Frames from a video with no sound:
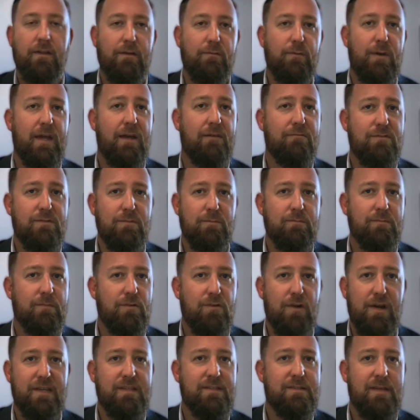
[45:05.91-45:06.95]
We have some
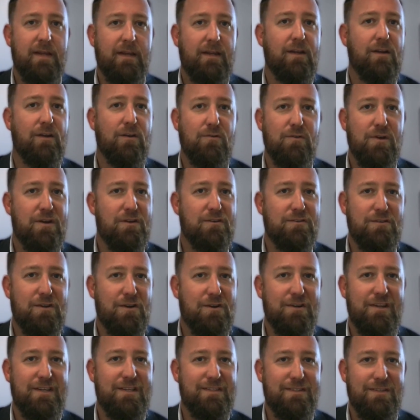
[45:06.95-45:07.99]
great second career
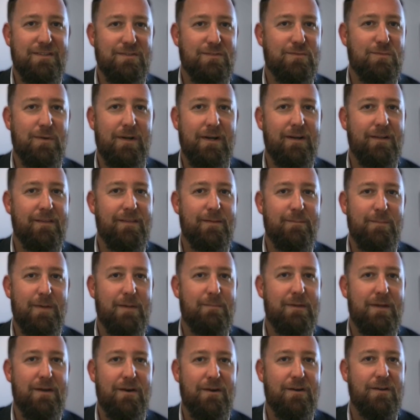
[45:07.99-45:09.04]
attorneys as well that
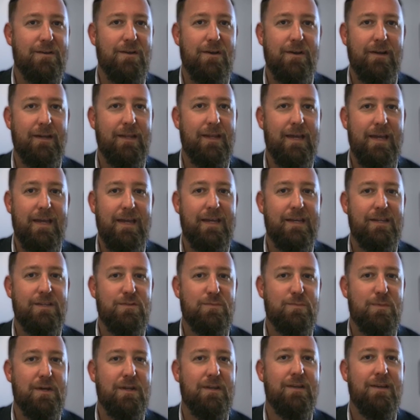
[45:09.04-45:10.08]
maybe aren't young in age,
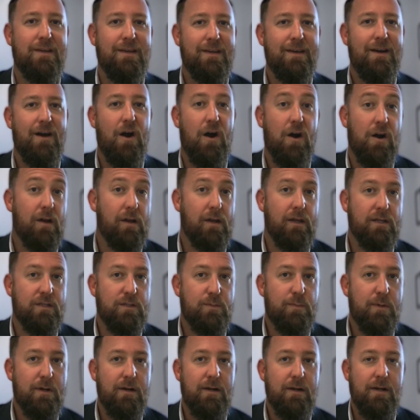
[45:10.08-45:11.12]
but are in
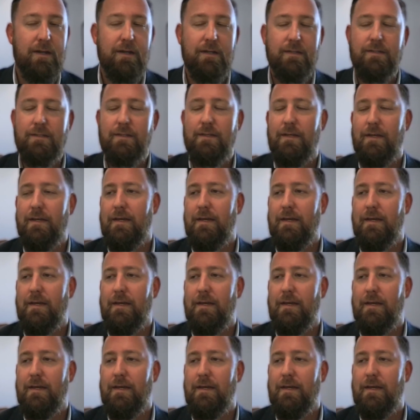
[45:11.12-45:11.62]
experience.